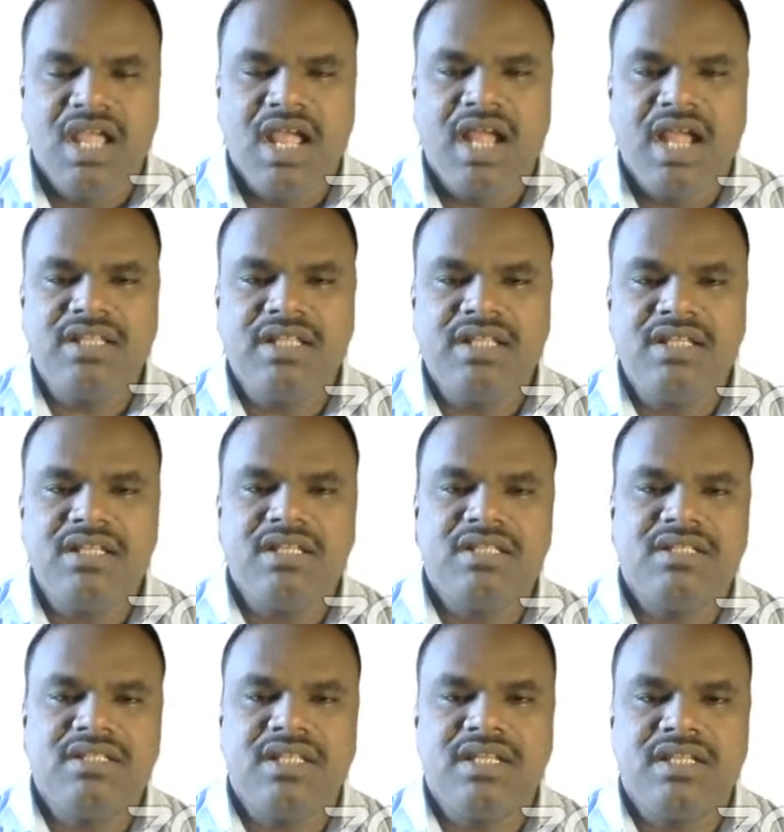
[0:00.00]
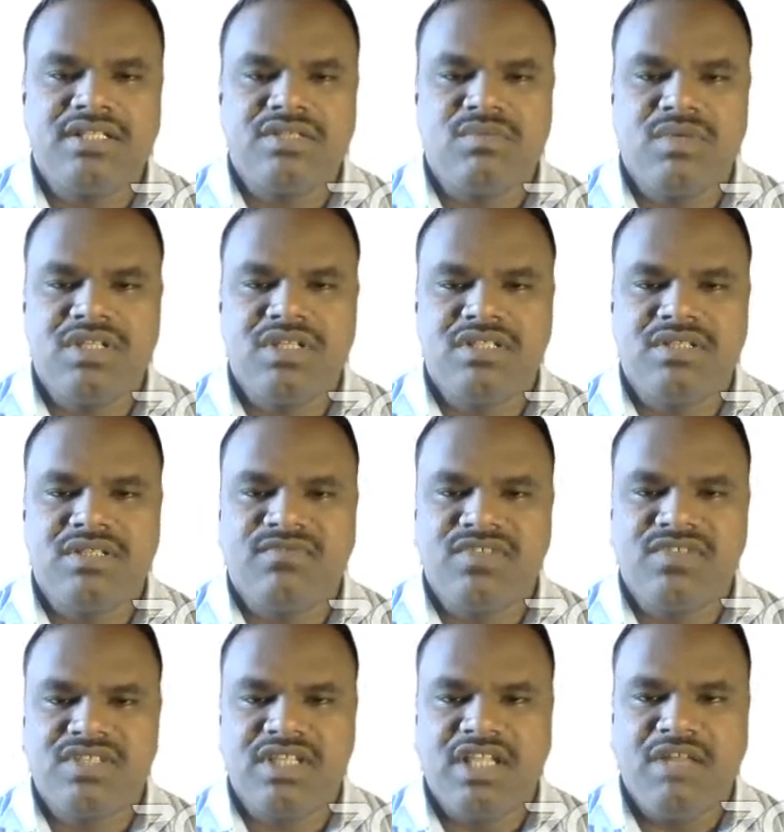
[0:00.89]
And then the next one is a
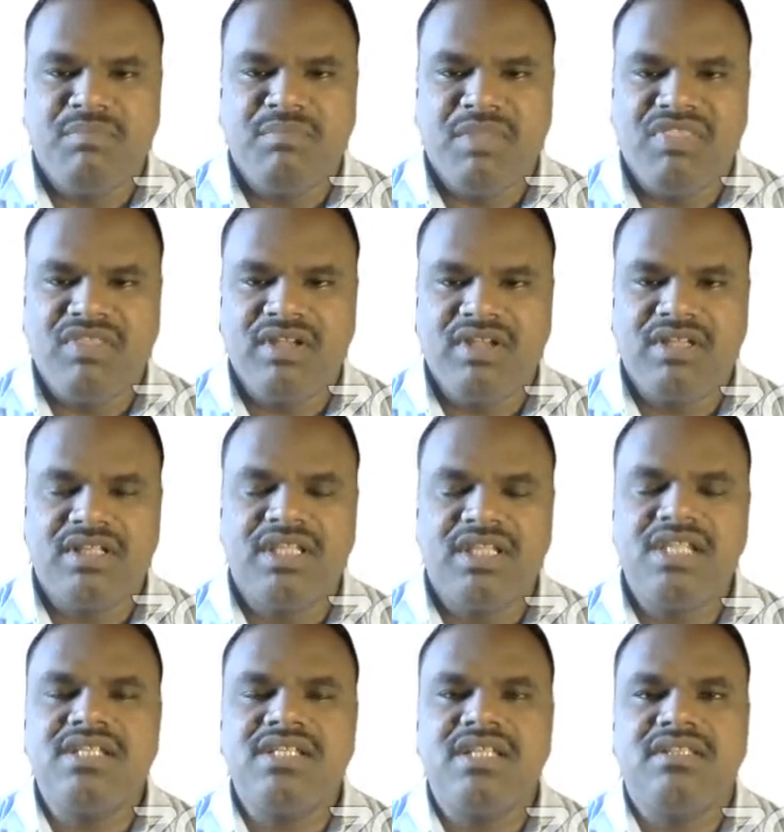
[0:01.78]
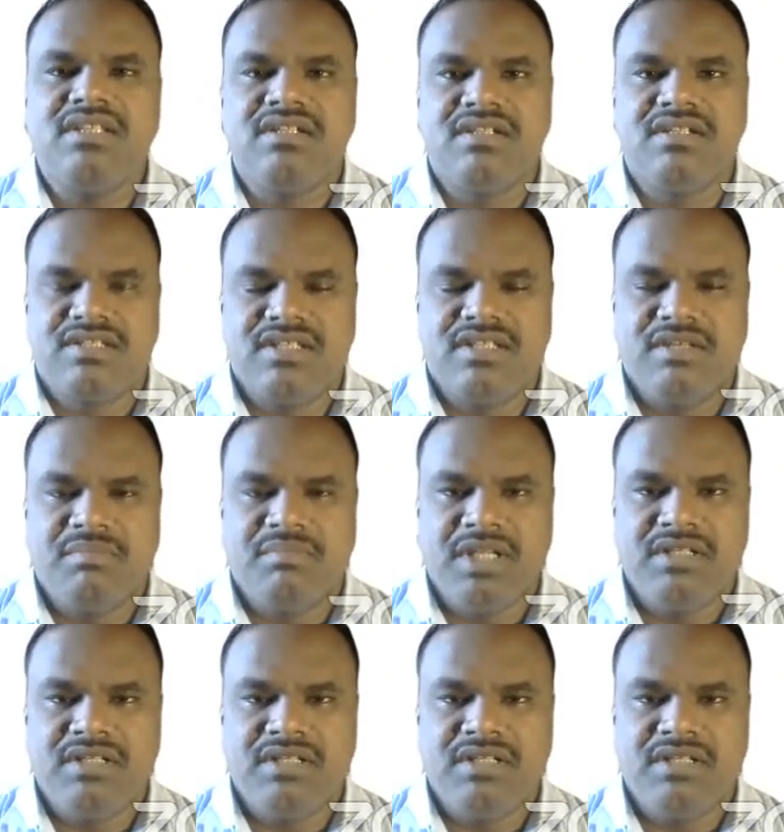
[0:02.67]
physical method, heating the nursery.